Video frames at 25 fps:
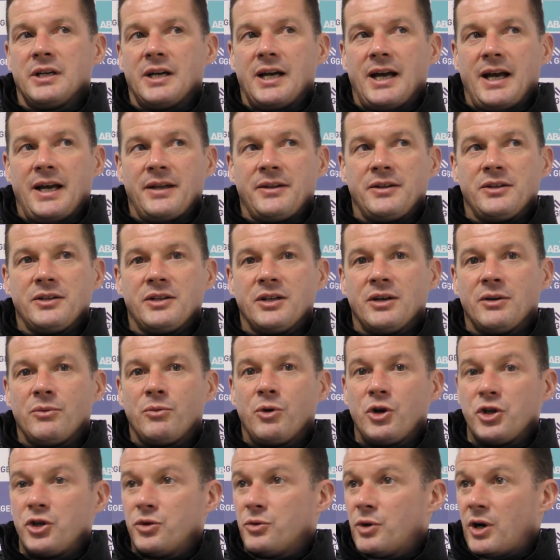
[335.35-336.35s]
and
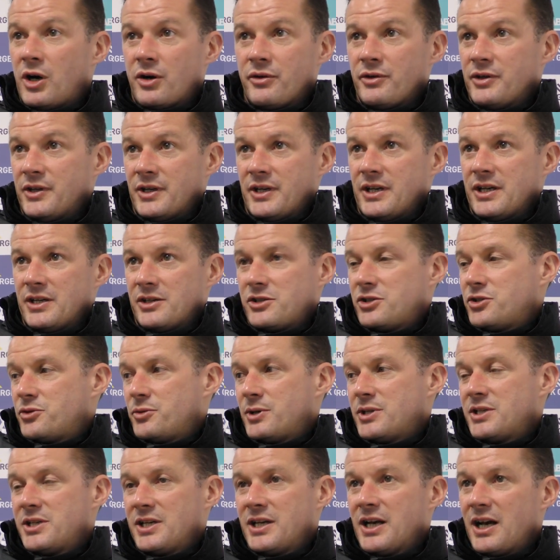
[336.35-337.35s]
what you are in the next
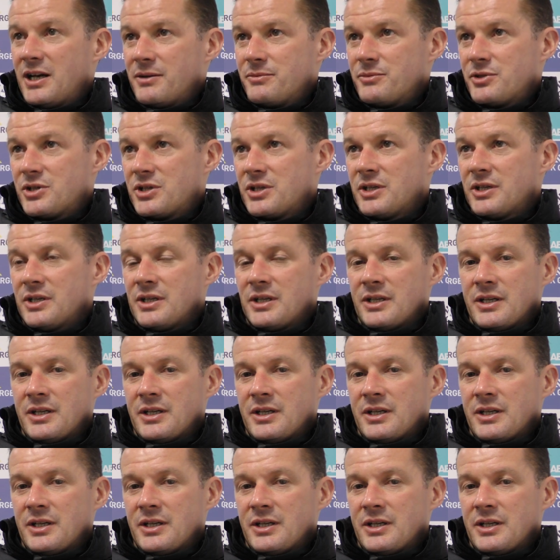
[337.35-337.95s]
20 games.